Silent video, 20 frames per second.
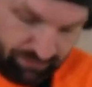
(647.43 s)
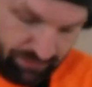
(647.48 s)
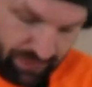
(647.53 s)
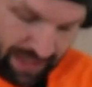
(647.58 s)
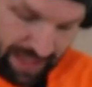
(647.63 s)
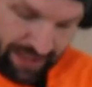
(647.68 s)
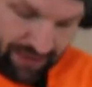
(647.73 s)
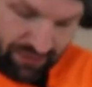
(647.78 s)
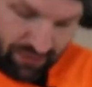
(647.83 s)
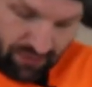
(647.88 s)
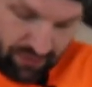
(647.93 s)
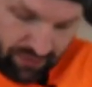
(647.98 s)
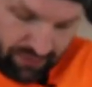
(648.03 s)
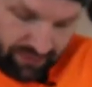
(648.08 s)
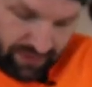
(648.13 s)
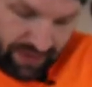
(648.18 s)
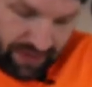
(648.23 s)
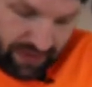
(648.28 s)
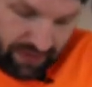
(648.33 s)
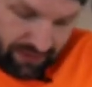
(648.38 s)
pat it
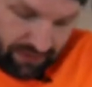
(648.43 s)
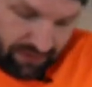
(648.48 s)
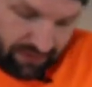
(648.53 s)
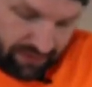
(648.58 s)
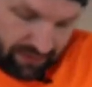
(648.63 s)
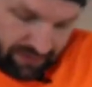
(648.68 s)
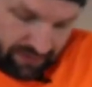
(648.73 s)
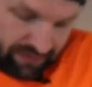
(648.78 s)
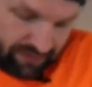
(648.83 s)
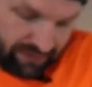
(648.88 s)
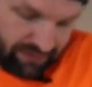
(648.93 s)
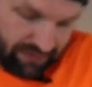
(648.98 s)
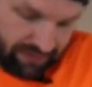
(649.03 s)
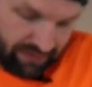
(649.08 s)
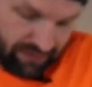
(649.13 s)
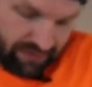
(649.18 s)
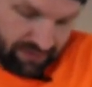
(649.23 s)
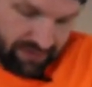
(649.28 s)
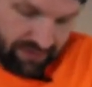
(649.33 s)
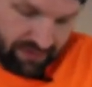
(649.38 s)
on there,
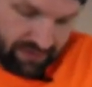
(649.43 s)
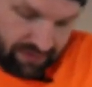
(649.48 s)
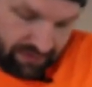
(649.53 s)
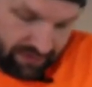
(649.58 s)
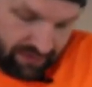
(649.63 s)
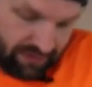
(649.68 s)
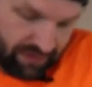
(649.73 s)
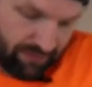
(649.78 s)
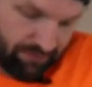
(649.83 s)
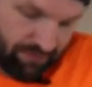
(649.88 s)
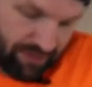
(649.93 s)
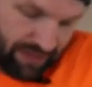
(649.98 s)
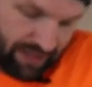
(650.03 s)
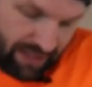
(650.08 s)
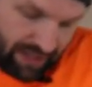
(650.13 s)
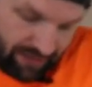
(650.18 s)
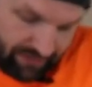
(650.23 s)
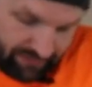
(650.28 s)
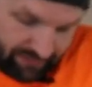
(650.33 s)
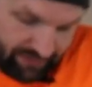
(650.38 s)
get it
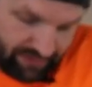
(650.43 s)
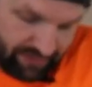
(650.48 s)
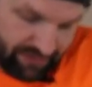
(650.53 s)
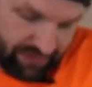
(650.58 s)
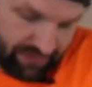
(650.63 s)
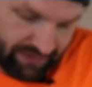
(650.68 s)
packed.